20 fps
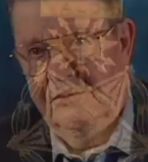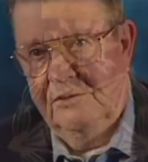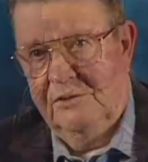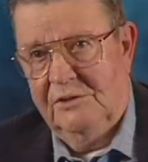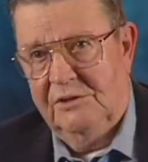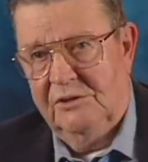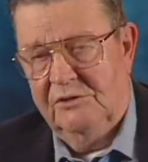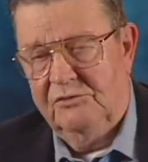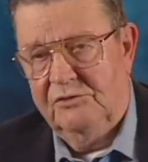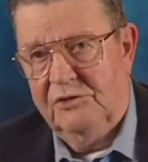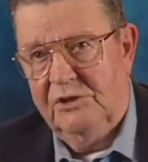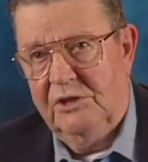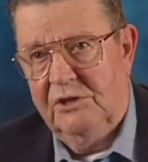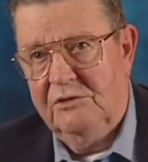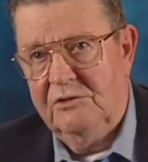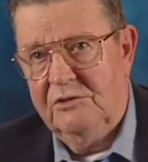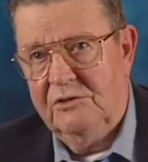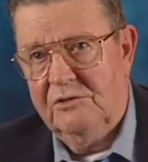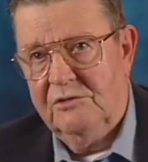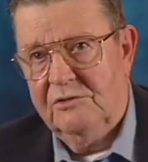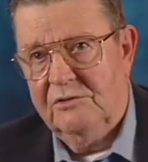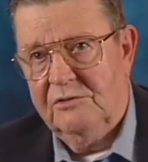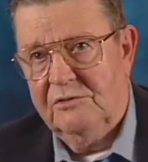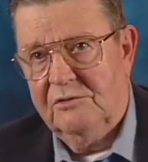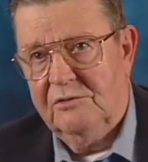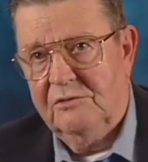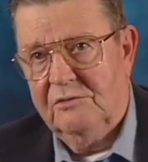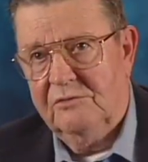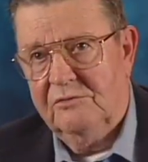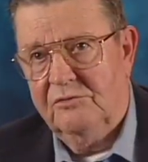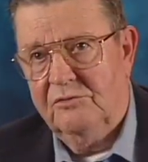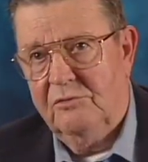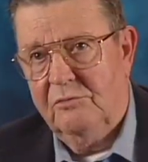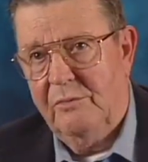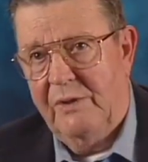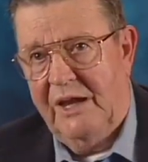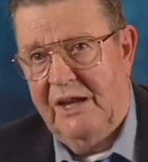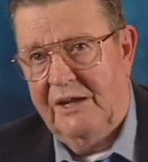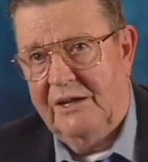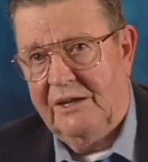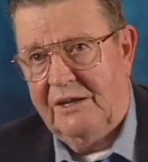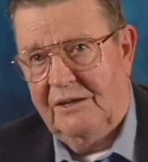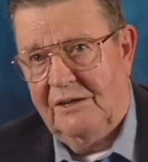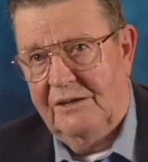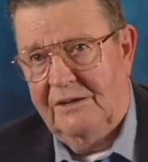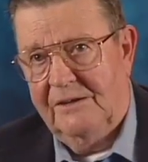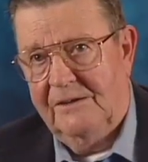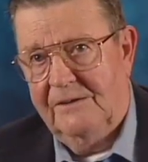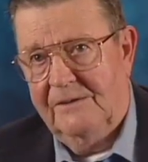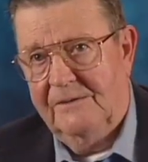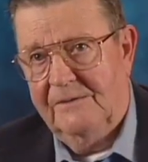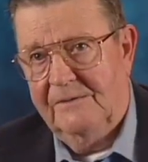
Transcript: and it changes dramatically.